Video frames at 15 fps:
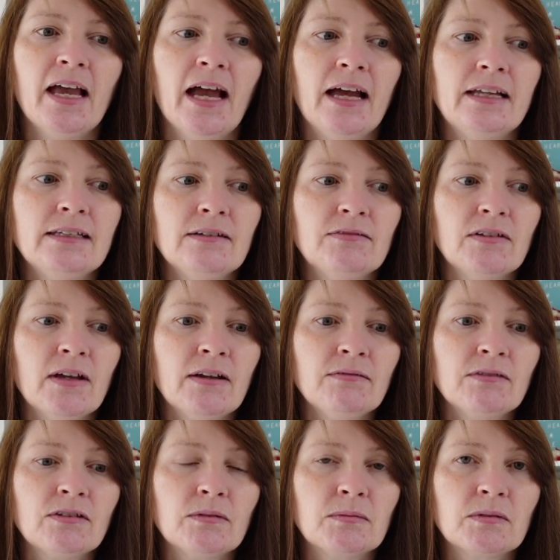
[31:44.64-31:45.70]
And if you
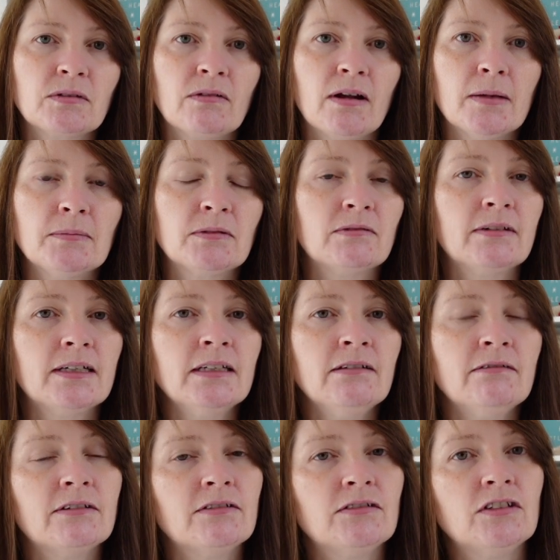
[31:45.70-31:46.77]
haven't subscribed already,
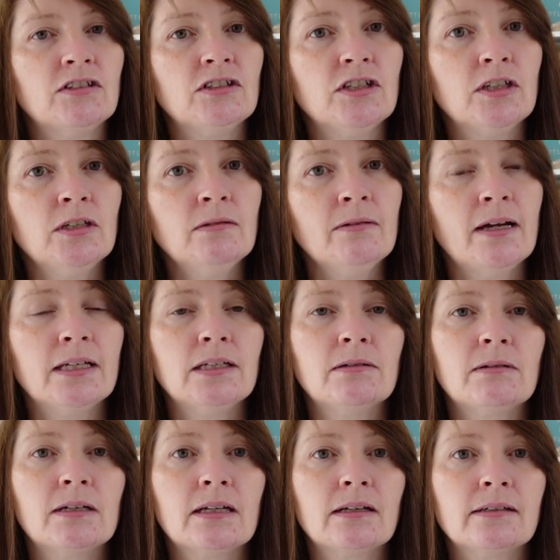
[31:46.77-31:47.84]
or if you're new and you
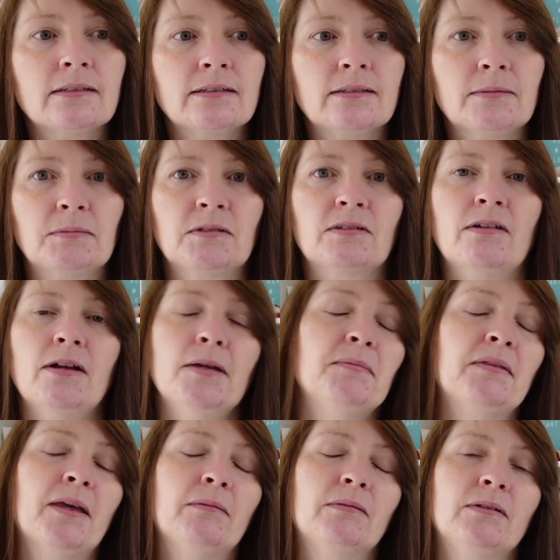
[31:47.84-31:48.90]
would like to subscribe,
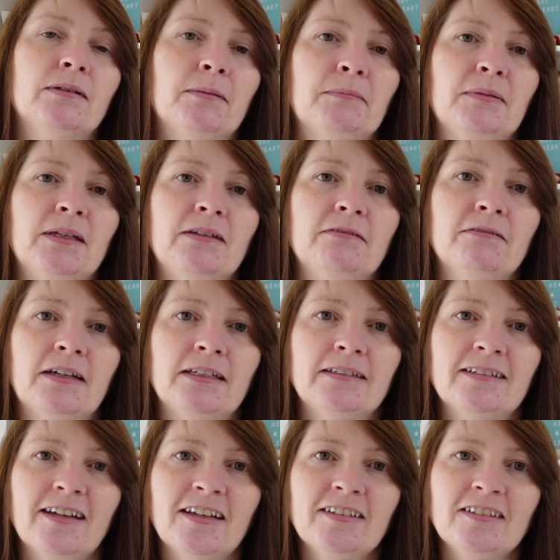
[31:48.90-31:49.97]
that would be
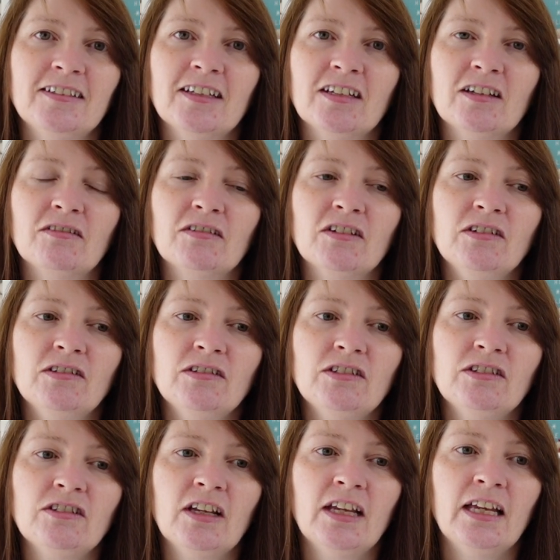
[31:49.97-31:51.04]
fantastic, of
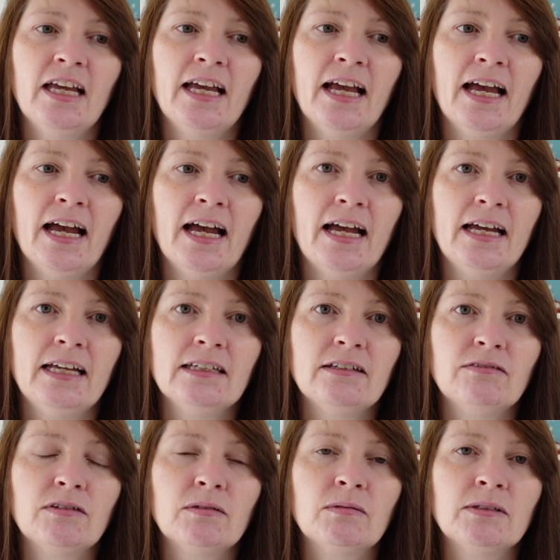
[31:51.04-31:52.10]
course. And
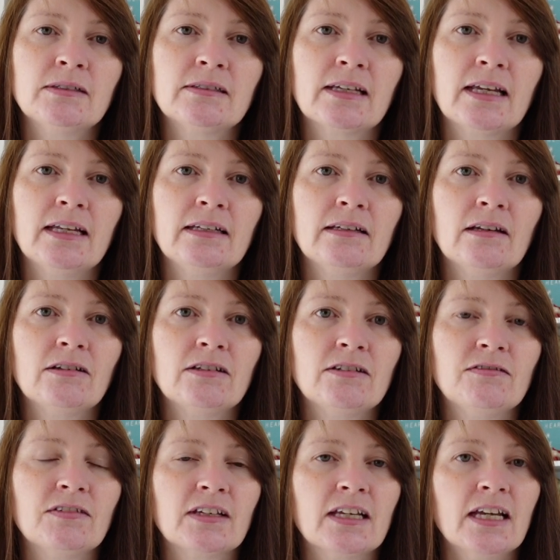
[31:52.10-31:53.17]
if you want to get
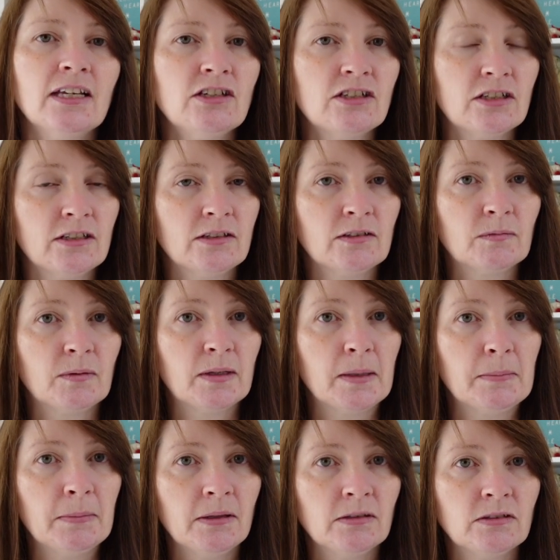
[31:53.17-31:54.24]
notifications when
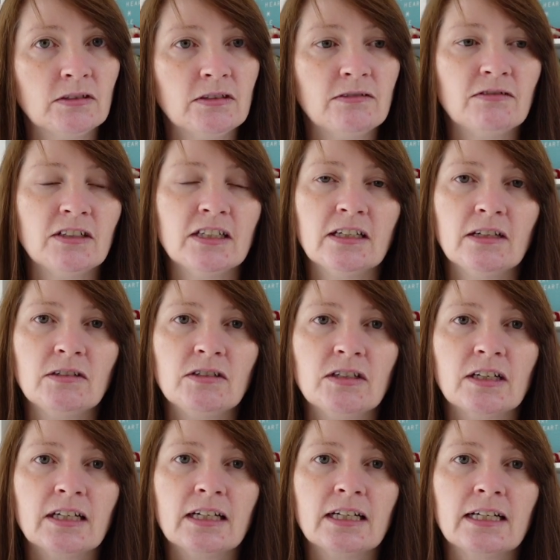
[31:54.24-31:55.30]
I post new videos,
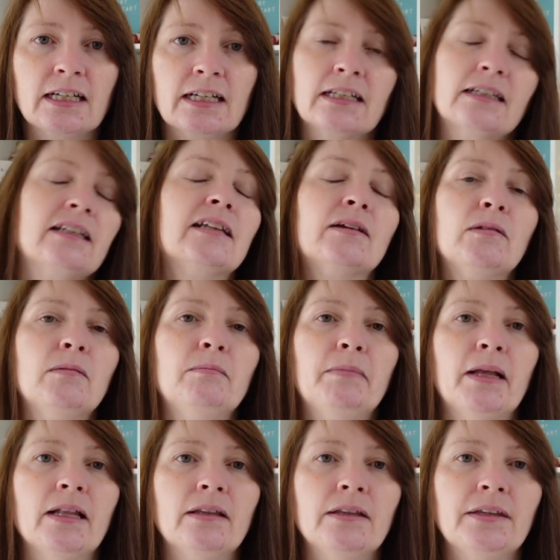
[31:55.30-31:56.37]
you can click the little
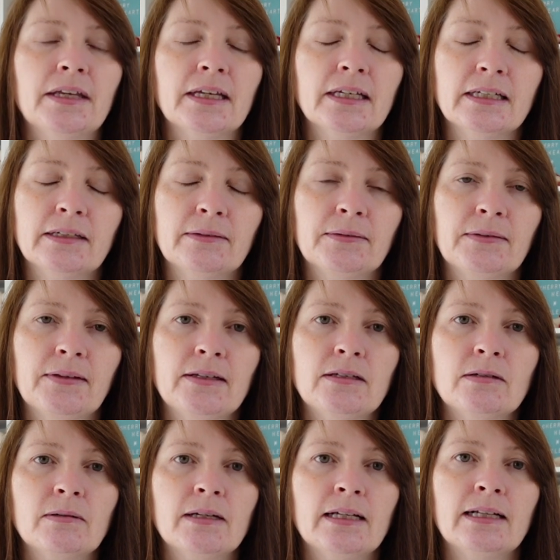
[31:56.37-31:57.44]
bell thing and it will
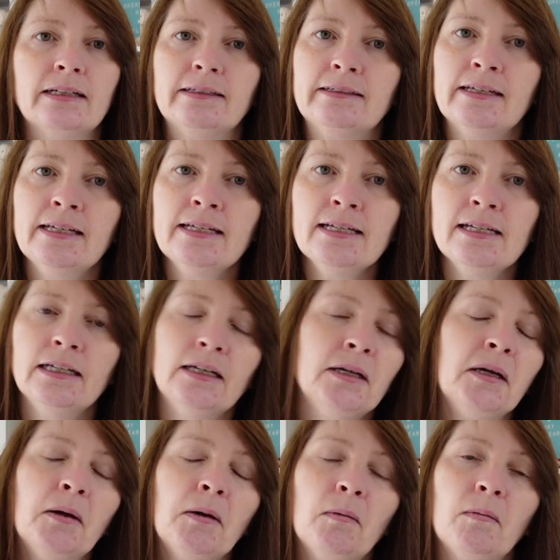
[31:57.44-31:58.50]
send you a little ding
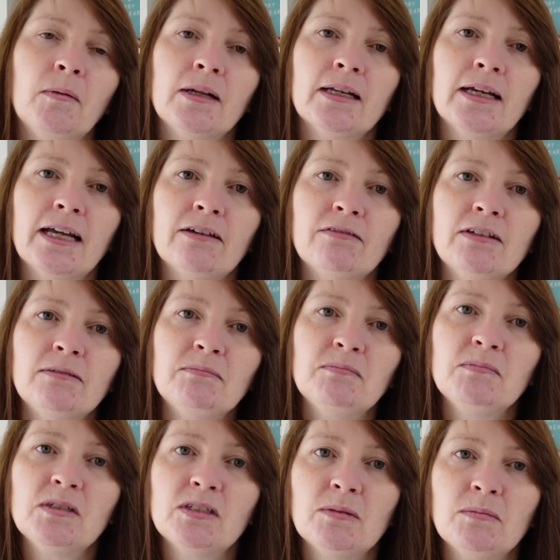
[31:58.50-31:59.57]
when I have
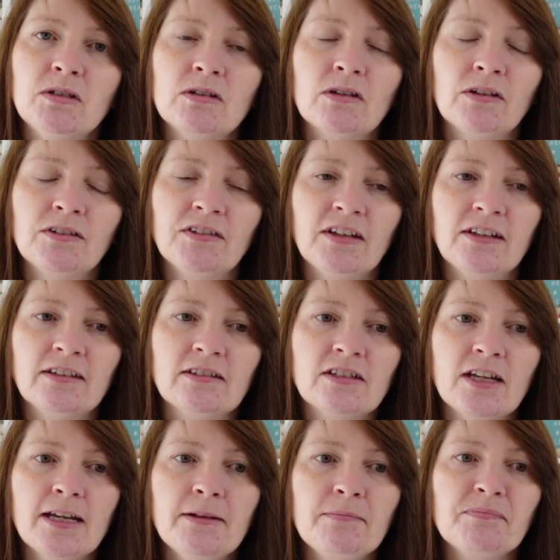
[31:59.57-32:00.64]
in some new content to
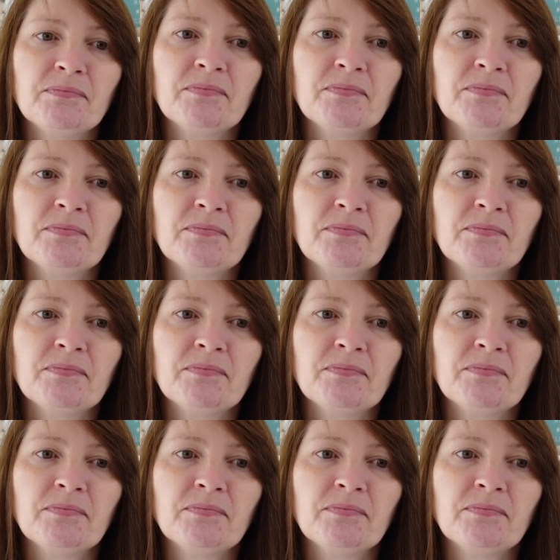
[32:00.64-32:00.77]
share.